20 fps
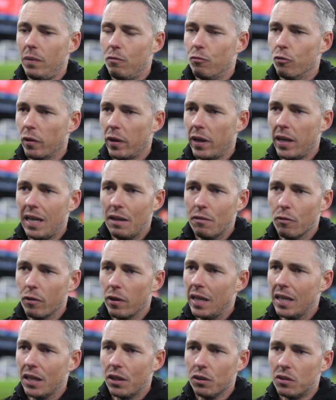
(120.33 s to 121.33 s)

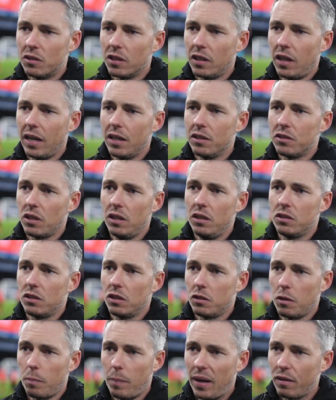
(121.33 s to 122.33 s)
Really good today as
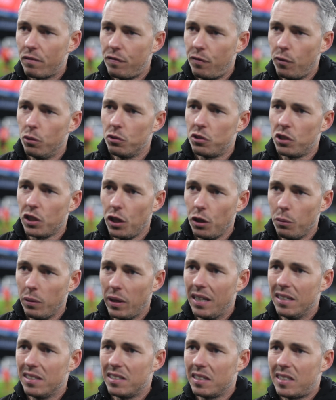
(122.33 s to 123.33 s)
a back 4, as a
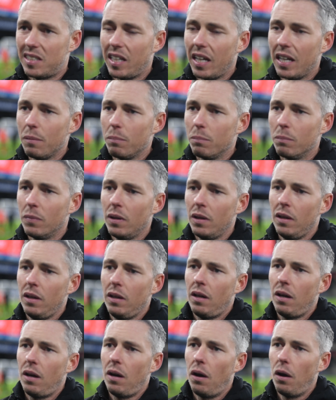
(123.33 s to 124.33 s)
unit, as a team,
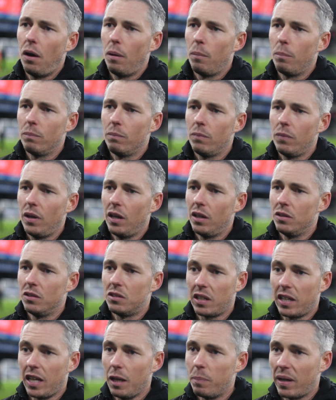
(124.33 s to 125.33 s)
and
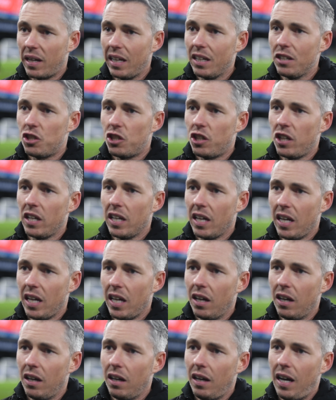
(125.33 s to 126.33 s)
to keep a clean sheet
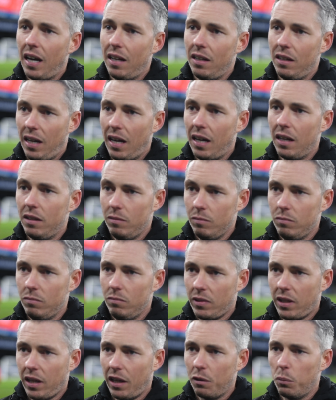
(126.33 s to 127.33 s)
here at
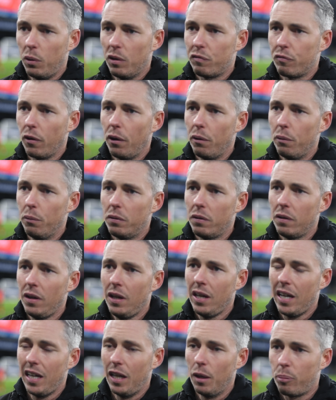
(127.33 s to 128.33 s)
Kenilworth Road
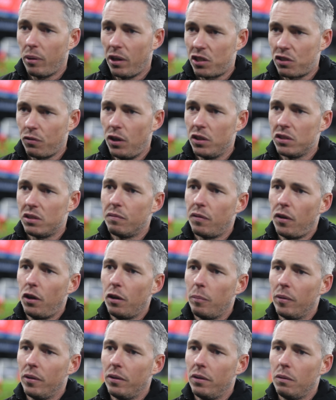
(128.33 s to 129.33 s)
in a pressurised
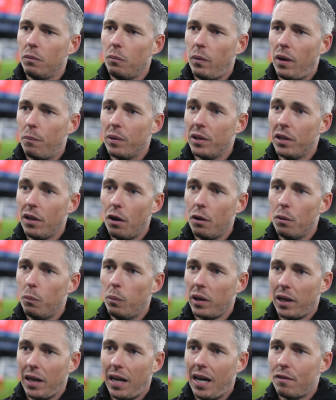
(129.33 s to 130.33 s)
environment when we know
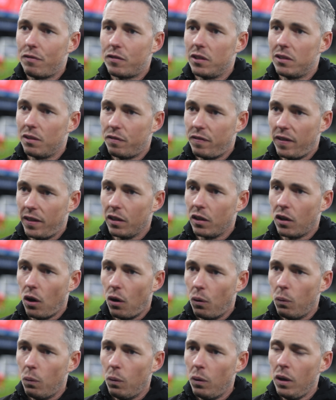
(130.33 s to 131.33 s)
we're going to have to defend the
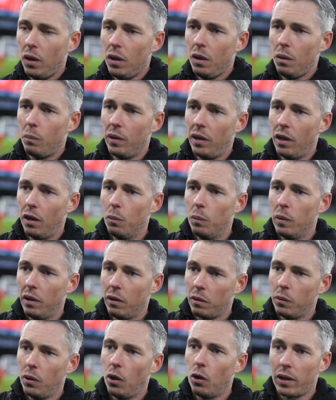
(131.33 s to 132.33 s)
goal, we know
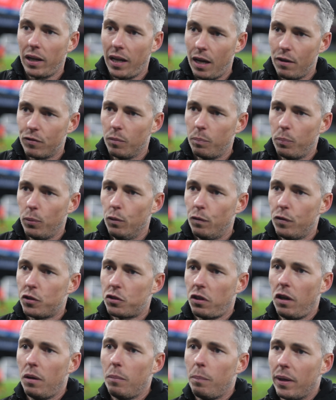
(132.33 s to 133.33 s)
we're not going to have the ball for
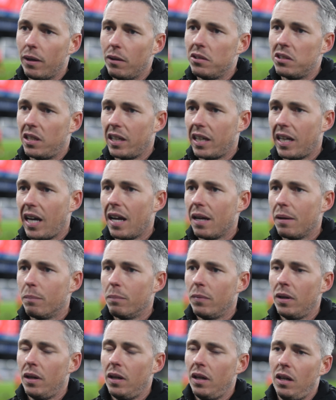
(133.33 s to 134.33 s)
certain periods of the game.
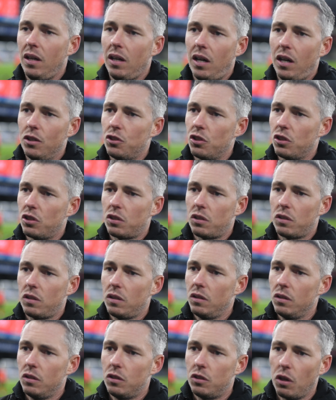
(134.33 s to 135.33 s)
I'm just
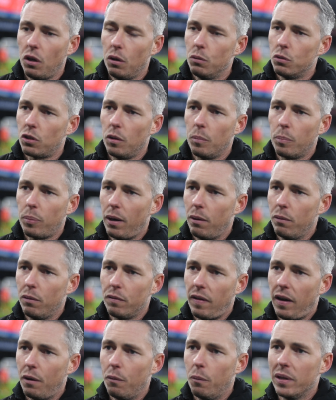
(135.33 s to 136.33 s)
so proud of
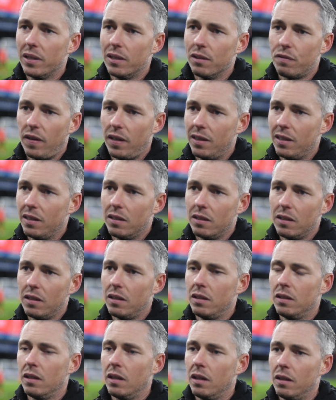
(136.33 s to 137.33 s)
how we defended
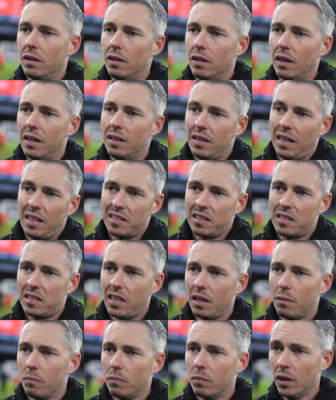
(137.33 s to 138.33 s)
and as a
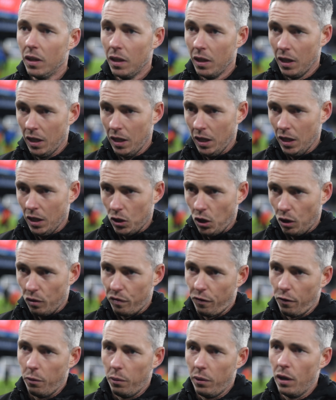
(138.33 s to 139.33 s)
team got
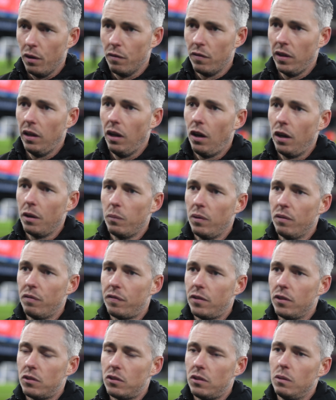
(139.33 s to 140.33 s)
through and over the line with
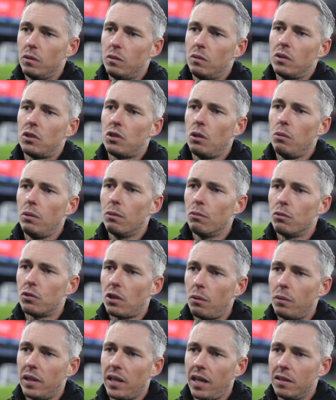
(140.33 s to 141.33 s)
the 2-0
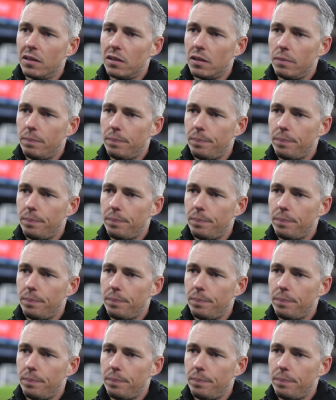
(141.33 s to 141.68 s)
result in the end.